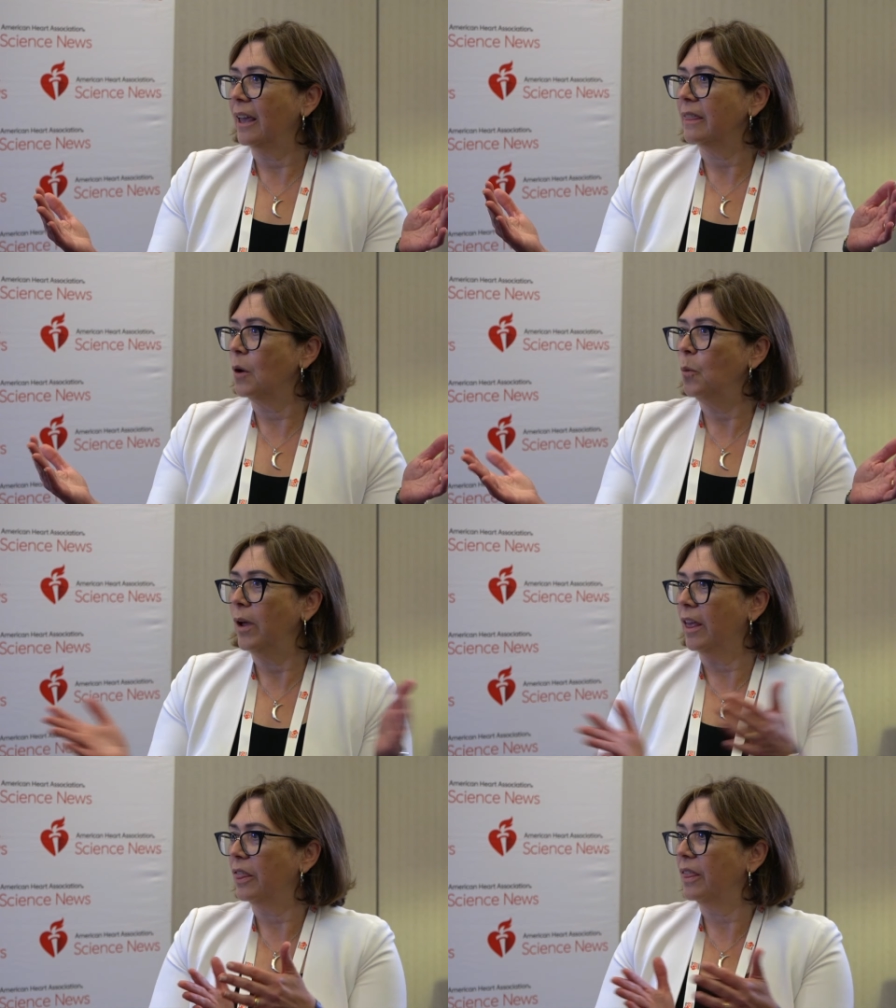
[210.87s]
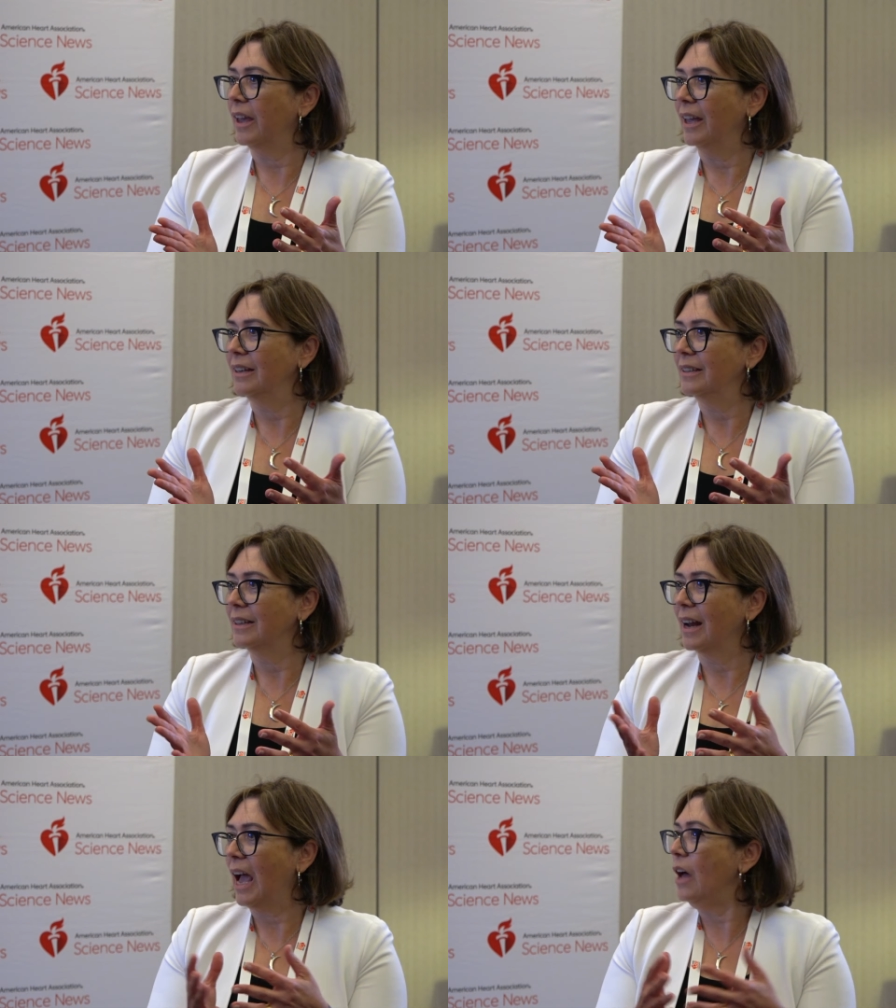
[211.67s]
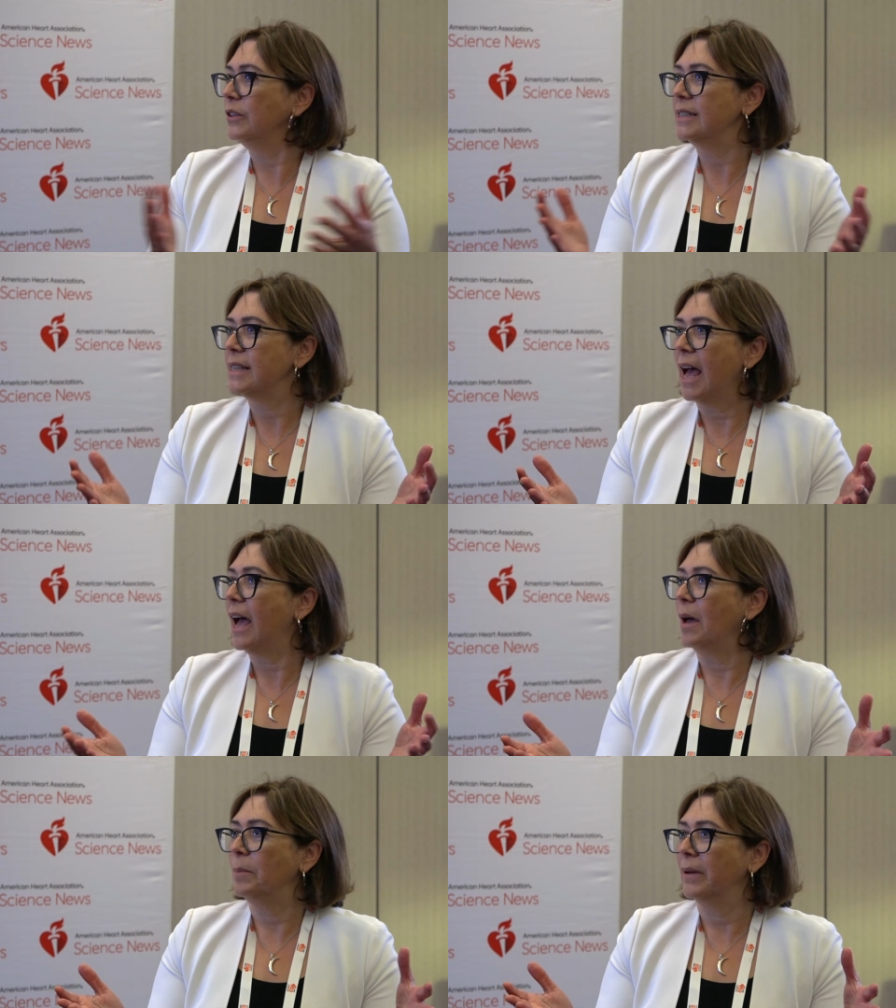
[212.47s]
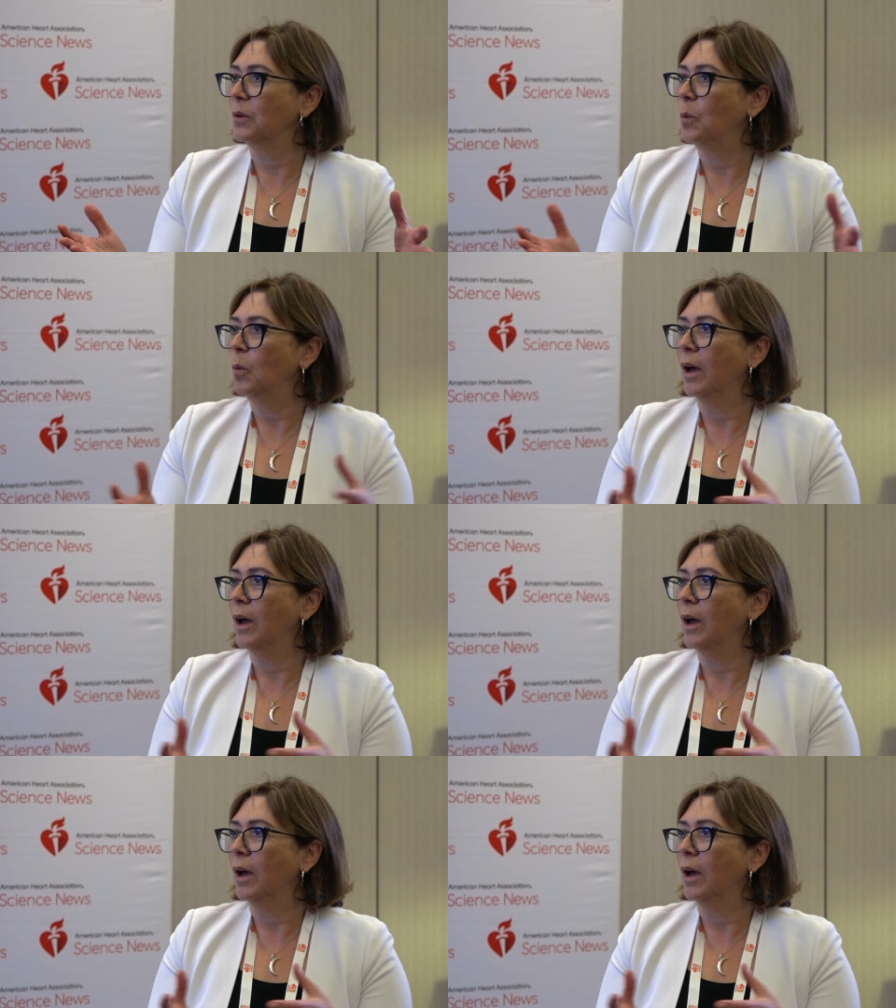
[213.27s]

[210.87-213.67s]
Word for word: length and width, and how does that happen? Yeah.